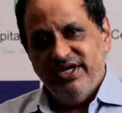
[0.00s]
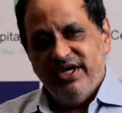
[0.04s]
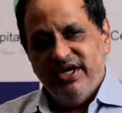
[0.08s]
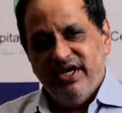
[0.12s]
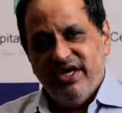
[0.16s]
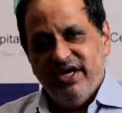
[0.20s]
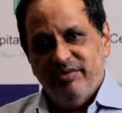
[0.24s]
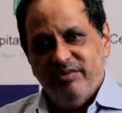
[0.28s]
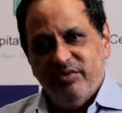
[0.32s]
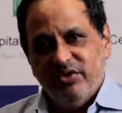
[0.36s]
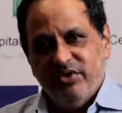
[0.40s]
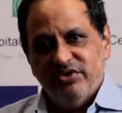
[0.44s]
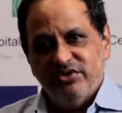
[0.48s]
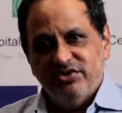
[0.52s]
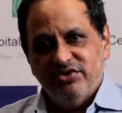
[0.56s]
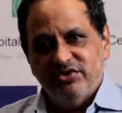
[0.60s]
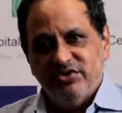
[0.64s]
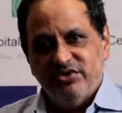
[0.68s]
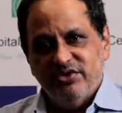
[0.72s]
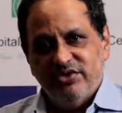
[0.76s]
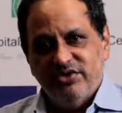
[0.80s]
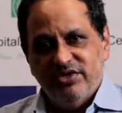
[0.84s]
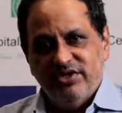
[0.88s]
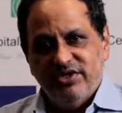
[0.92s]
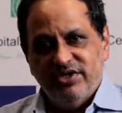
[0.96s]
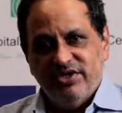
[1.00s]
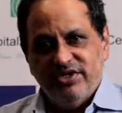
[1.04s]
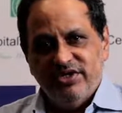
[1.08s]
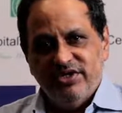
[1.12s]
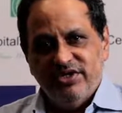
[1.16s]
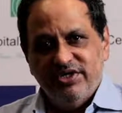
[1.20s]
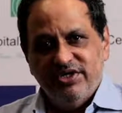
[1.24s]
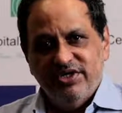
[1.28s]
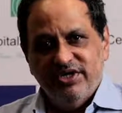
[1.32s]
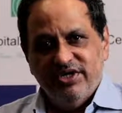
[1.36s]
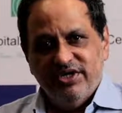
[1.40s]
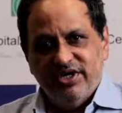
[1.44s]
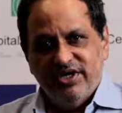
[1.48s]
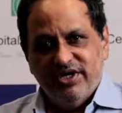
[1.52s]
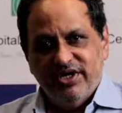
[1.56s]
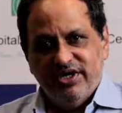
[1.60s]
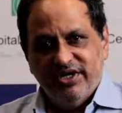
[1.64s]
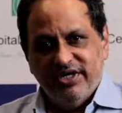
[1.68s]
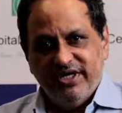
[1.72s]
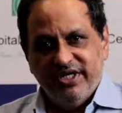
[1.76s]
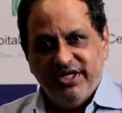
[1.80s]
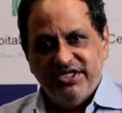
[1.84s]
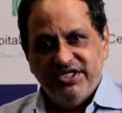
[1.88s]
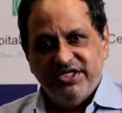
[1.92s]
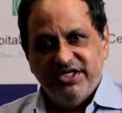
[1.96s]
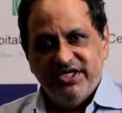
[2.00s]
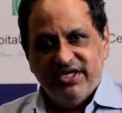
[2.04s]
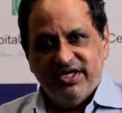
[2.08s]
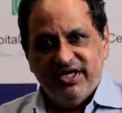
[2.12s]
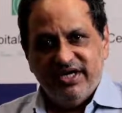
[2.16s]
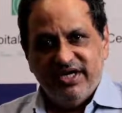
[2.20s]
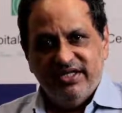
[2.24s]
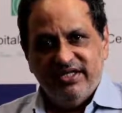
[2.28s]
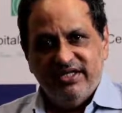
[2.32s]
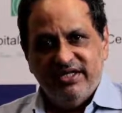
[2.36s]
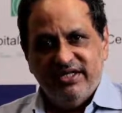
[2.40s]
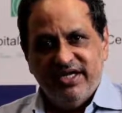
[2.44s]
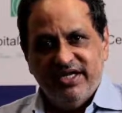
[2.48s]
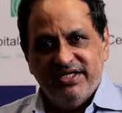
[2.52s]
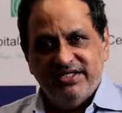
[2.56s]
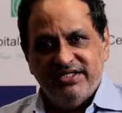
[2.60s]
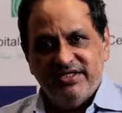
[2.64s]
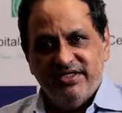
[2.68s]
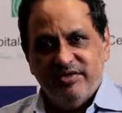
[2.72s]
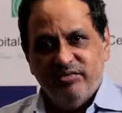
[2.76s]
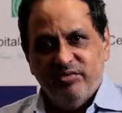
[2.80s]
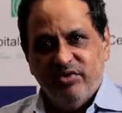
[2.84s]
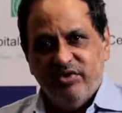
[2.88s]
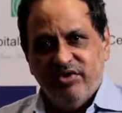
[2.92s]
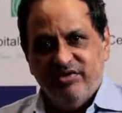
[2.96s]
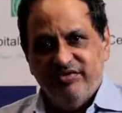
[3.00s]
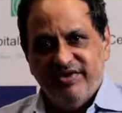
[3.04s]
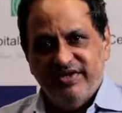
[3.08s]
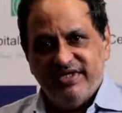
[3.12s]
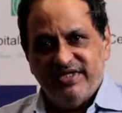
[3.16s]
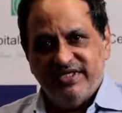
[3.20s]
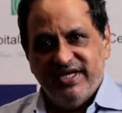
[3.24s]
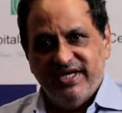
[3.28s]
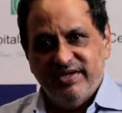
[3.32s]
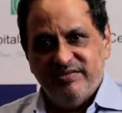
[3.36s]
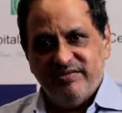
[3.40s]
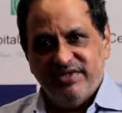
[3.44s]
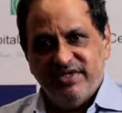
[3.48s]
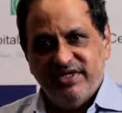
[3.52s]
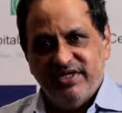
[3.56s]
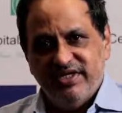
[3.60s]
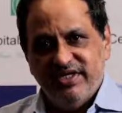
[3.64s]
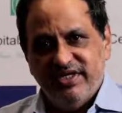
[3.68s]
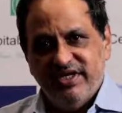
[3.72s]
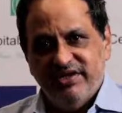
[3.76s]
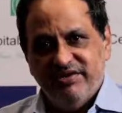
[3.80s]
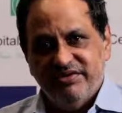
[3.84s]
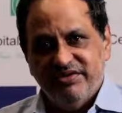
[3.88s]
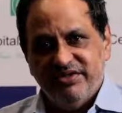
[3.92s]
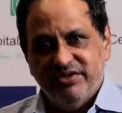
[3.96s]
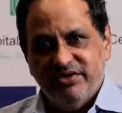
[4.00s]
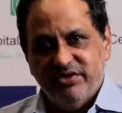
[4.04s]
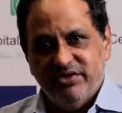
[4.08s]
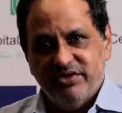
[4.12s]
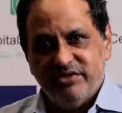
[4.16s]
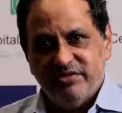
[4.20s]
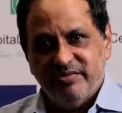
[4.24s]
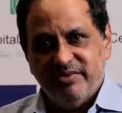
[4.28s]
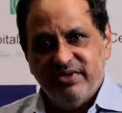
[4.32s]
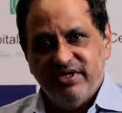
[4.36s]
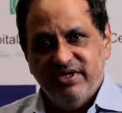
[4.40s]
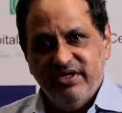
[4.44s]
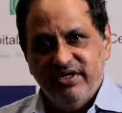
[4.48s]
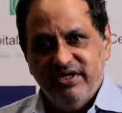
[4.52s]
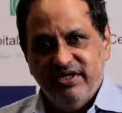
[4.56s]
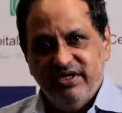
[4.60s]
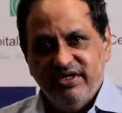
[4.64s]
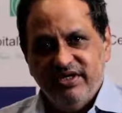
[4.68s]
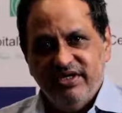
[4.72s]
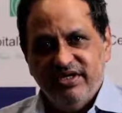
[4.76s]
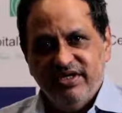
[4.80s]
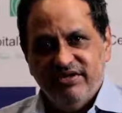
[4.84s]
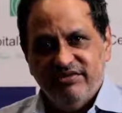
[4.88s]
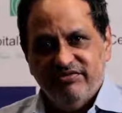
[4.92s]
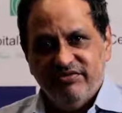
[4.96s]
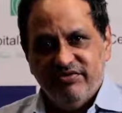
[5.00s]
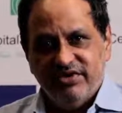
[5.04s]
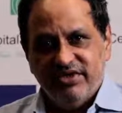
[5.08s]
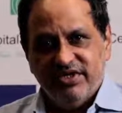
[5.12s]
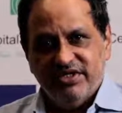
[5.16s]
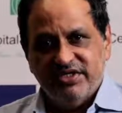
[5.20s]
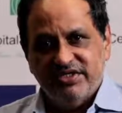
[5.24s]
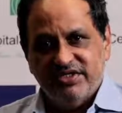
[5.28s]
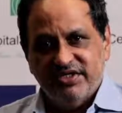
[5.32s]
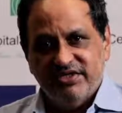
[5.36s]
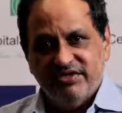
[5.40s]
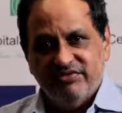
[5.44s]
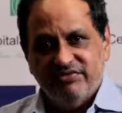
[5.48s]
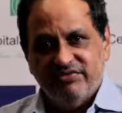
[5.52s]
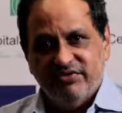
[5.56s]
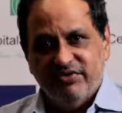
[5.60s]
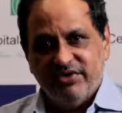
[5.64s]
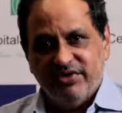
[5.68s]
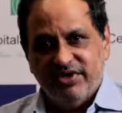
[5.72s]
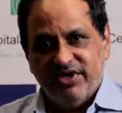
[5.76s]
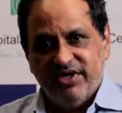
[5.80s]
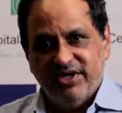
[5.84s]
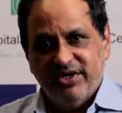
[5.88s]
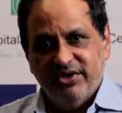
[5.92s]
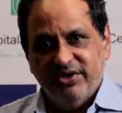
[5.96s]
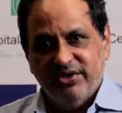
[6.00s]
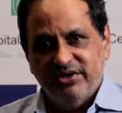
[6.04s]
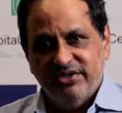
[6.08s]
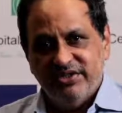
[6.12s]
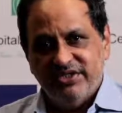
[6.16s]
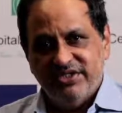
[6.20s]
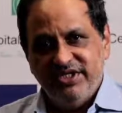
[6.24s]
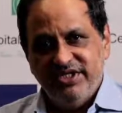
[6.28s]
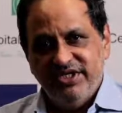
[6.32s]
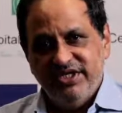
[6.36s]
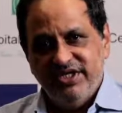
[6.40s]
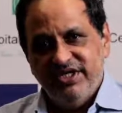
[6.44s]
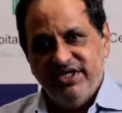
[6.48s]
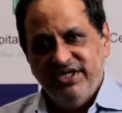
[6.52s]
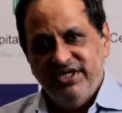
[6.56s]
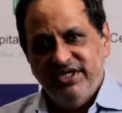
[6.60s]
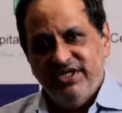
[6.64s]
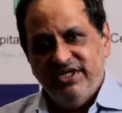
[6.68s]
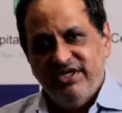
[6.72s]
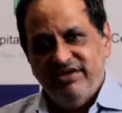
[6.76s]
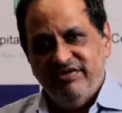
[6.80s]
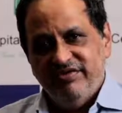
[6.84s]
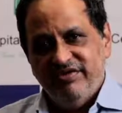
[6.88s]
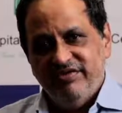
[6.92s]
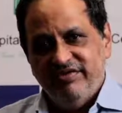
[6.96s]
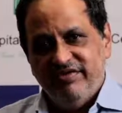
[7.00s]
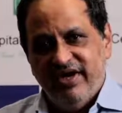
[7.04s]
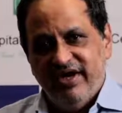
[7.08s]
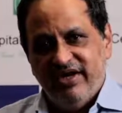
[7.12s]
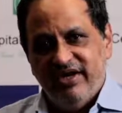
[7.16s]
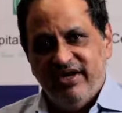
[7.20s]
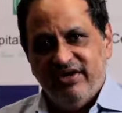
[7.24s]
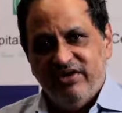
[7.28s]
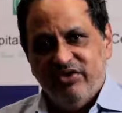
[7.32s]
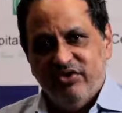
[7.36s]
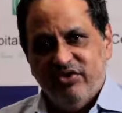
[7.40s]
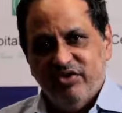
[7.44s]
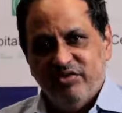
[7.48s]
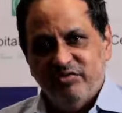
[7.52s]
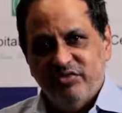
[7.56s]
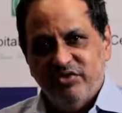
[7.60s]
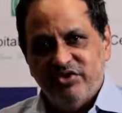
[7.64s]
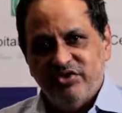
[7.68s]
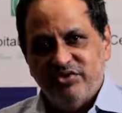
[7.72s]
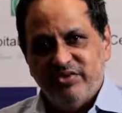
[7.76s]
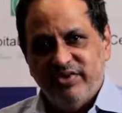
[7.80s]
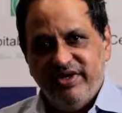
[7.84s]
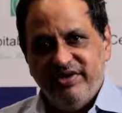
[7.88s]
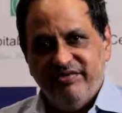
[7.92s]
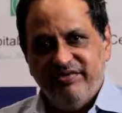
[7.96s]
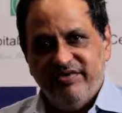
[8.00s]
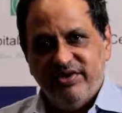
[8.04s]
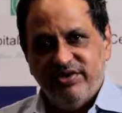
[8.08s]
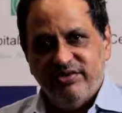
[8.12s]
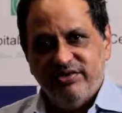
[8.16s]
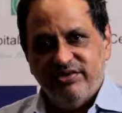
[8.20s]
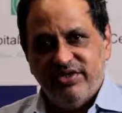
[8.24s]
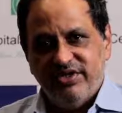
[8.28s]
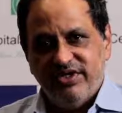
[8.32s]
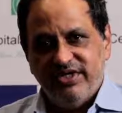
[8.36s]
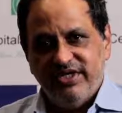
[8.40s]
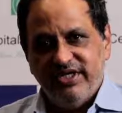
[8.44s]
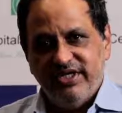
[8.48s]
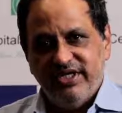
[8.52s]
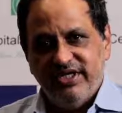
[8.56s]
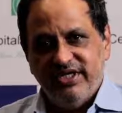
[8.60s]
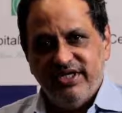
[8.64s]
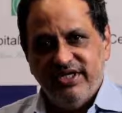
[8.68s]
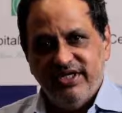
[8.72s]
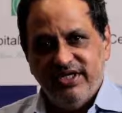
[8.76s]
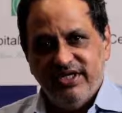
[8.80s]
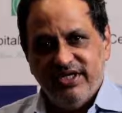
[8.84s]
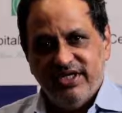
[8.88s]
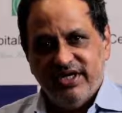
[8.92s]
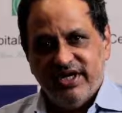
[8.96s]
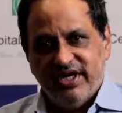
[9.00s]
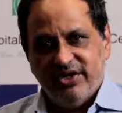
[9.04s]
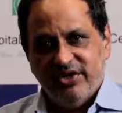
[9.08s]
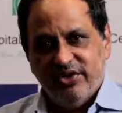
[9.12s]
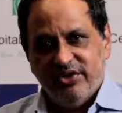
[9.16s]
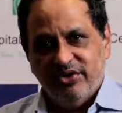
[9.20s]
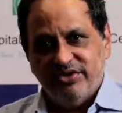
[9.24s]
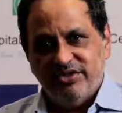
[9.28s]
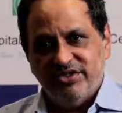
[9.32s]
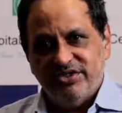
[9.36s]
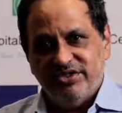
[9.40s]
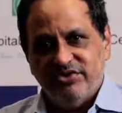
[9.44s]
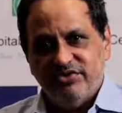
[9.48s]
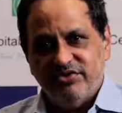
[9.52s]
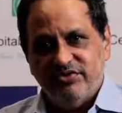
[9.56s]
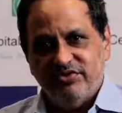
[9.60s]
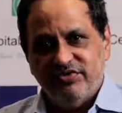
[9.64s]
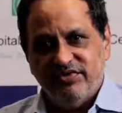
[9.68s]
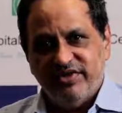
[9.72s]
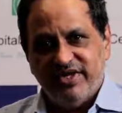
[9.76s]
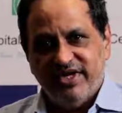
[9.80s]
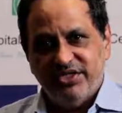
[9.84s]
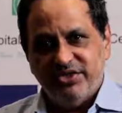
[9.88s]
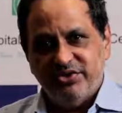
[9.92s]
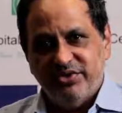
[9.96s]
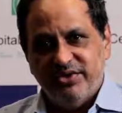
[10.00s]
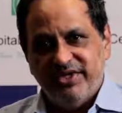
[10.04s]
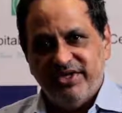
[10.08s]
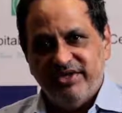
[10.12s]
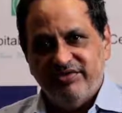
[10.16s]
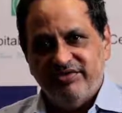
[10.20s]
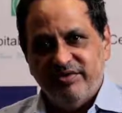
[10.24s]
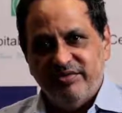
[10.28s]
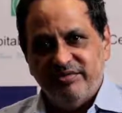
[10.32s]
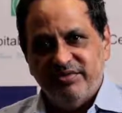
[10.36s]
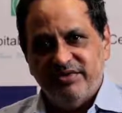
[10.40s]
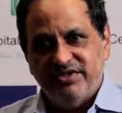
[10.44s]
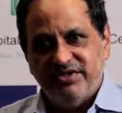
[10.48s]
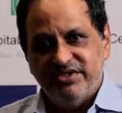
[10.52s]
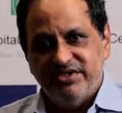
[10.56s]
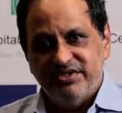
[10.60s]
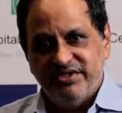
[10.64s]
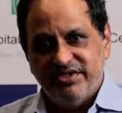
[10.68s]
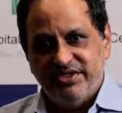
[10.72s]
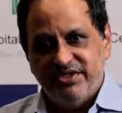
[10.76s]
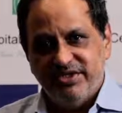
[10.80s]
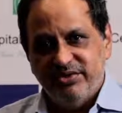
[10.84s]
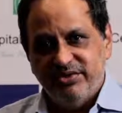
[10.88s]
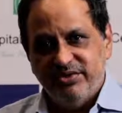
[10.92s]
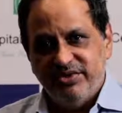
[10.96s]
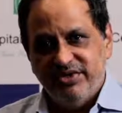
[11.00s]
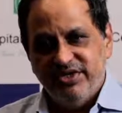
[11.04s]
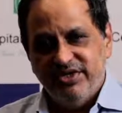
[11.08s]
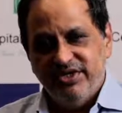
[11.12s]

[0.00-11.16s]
I am also a teacher at the National Board of Exams at Lilavati Hospital for cardiology. We've had almost 25 to 30 cardiologists who graduated from this institute